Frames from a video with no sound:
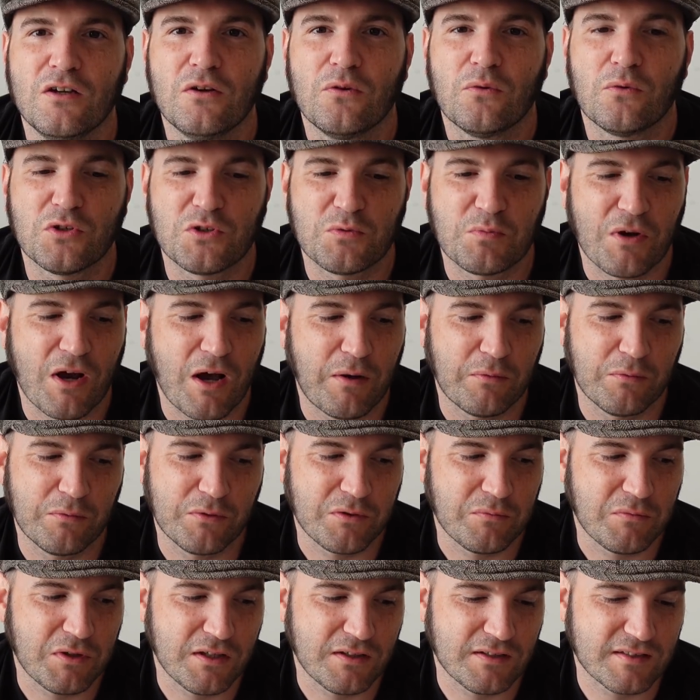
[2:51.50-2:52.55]
which probably
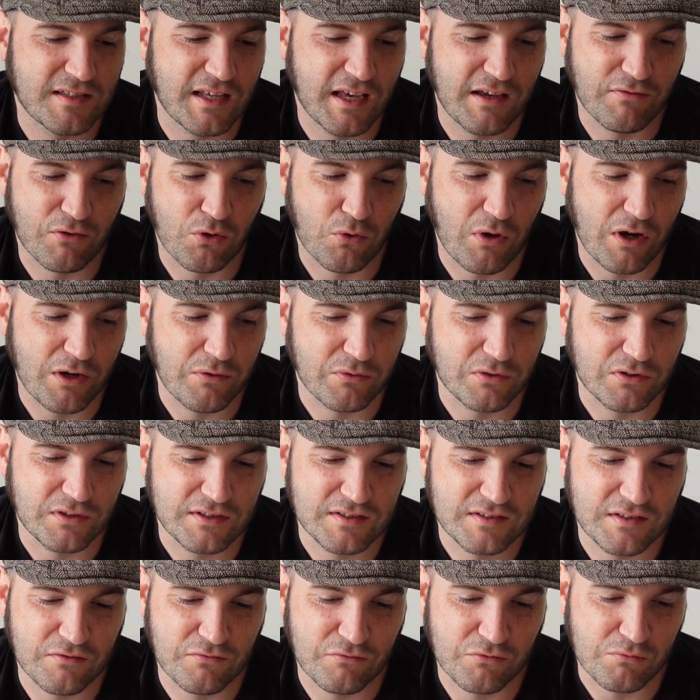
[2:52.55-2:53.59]
means they haven't quite
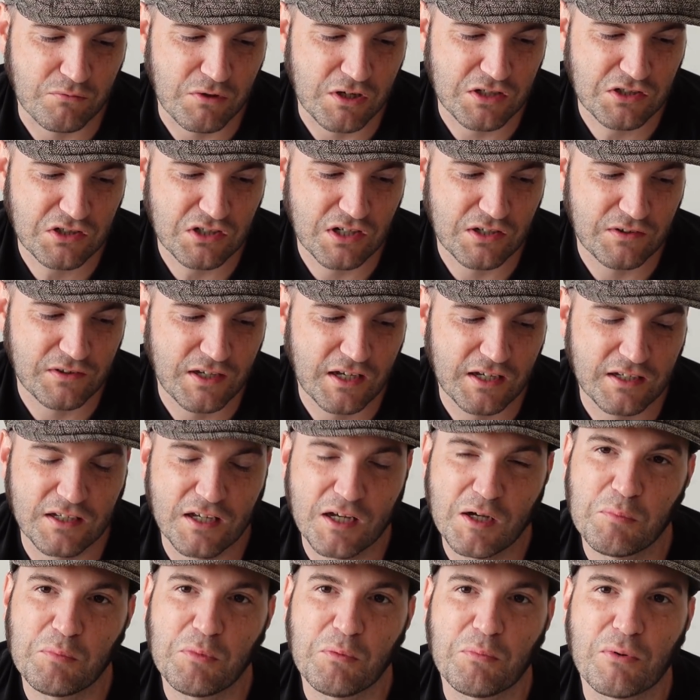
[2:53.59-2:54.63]
released the information on that
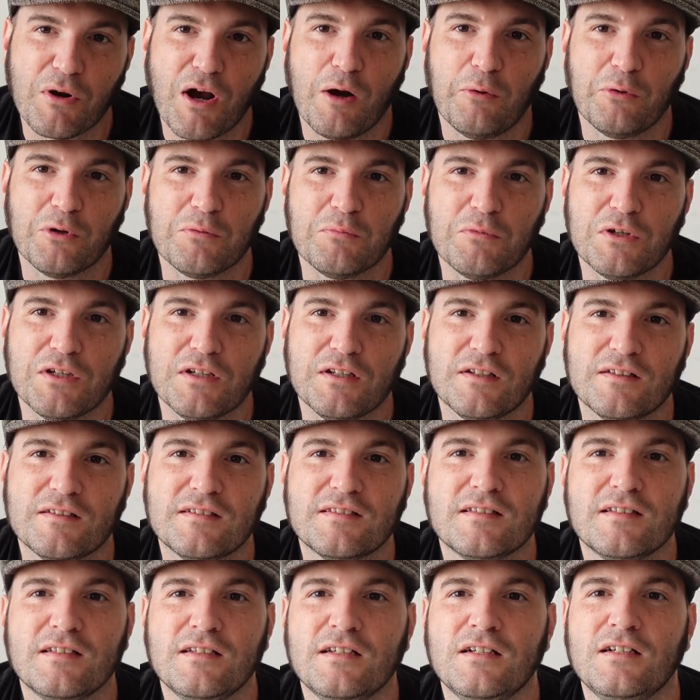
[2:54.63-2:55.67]
yet, but probably
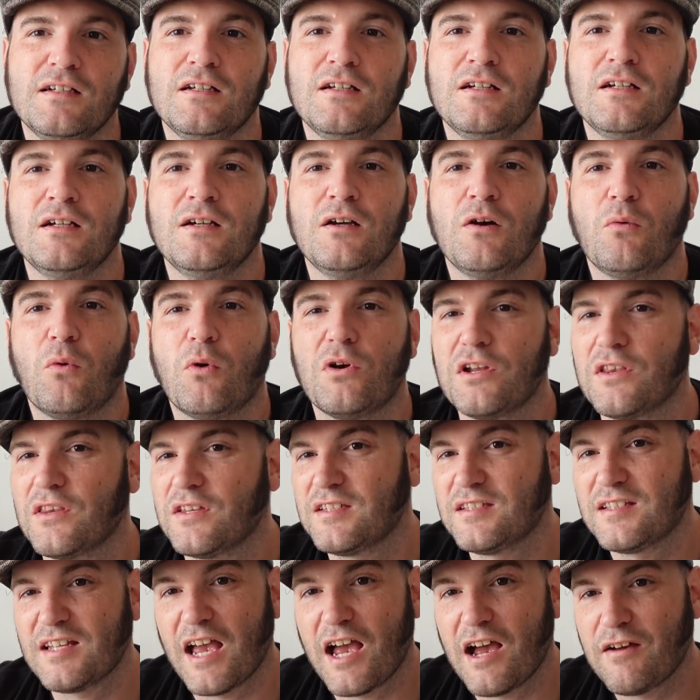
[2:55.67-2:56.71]
means one of the
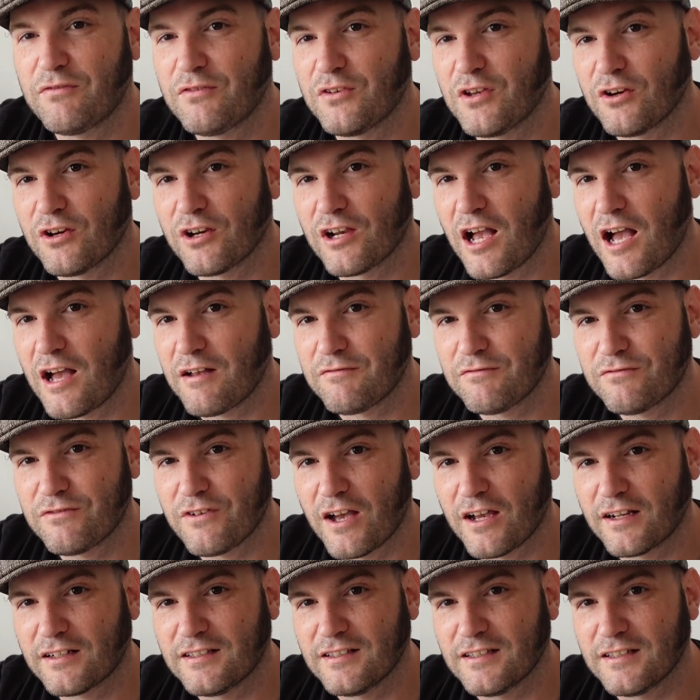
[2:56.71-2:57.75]
staff there got
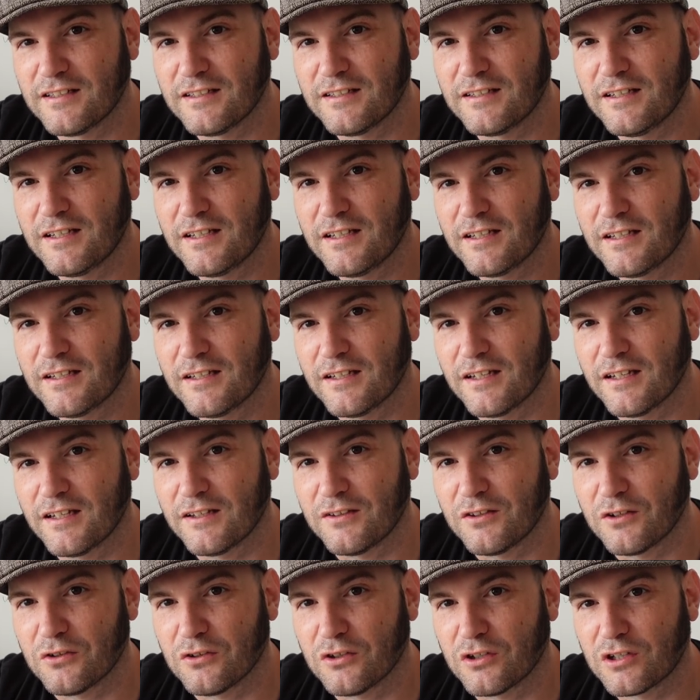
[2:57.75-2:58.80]
infected,
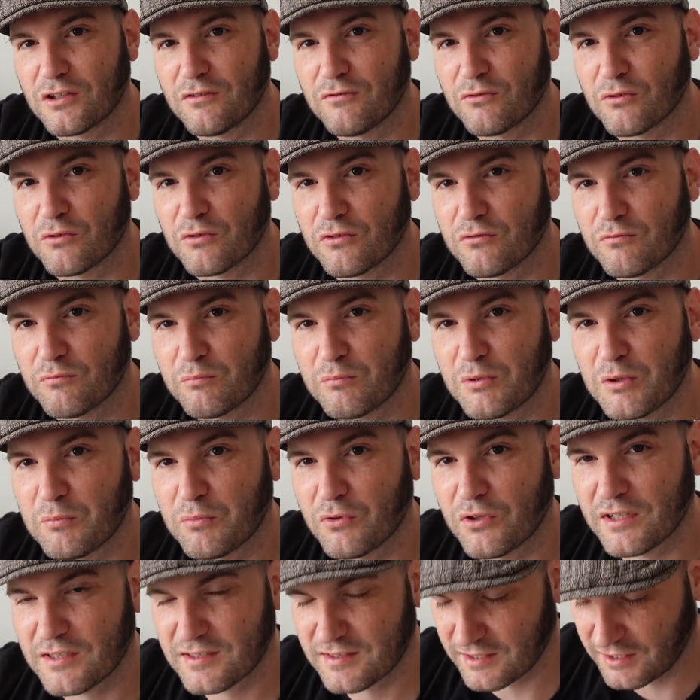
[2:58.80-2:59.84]
and they're looking for
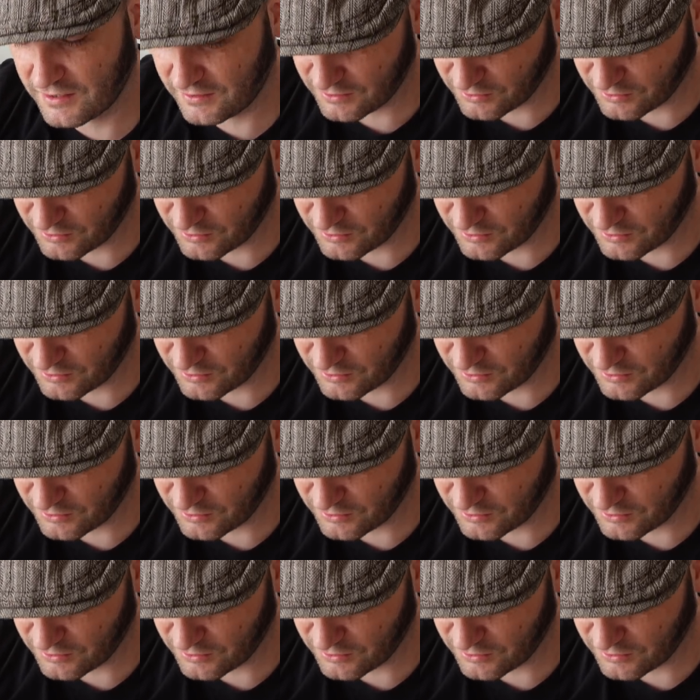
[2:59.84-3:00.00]
people that stayed